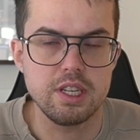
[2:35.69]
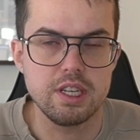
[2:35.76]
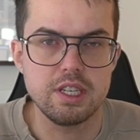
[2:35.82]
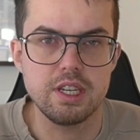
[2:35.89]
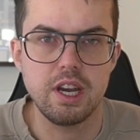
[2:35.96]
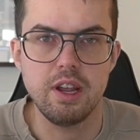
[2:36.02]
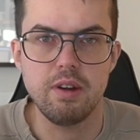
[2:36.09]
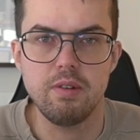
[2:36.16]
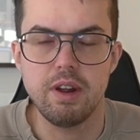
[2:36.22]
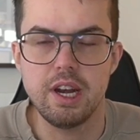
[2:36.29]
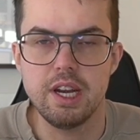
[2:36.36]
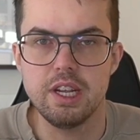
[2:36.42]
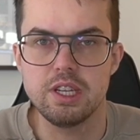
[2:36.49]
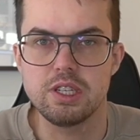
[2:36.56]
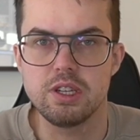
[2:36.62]
The entire
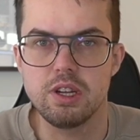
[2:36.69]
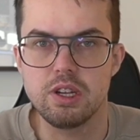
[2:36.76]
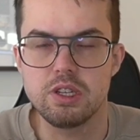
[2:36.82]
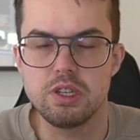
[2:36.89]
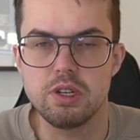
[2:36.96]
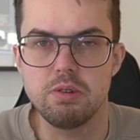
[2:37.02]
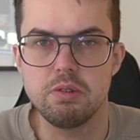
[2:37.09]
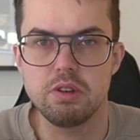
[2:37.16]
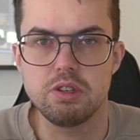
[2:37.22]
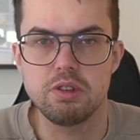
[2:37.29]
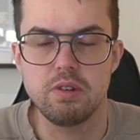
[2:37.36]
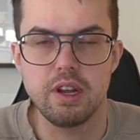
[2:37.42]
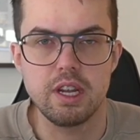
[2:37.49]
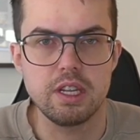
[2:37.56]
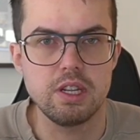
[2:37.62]
rally is not showing
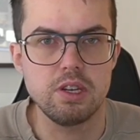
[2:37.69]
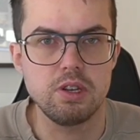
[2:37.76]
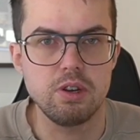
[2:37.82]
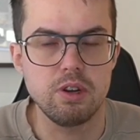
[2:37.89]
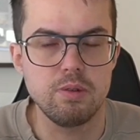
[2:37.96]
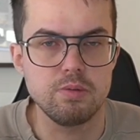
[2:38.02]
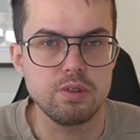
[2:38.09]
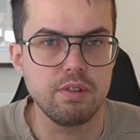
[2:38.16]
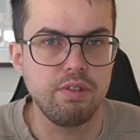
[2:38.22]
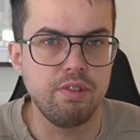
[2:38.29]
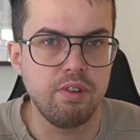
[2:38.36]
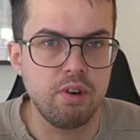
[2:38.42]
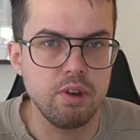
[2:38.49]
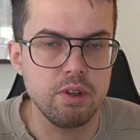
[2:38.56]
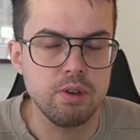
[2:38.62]
strength in terms of
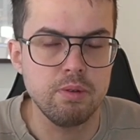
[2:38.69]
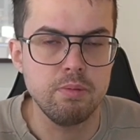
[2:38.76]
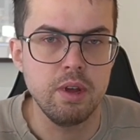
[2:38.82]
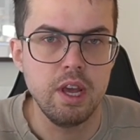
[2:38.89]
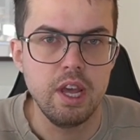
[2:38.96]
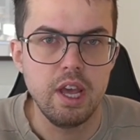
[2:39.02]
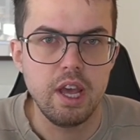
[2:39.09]
volume,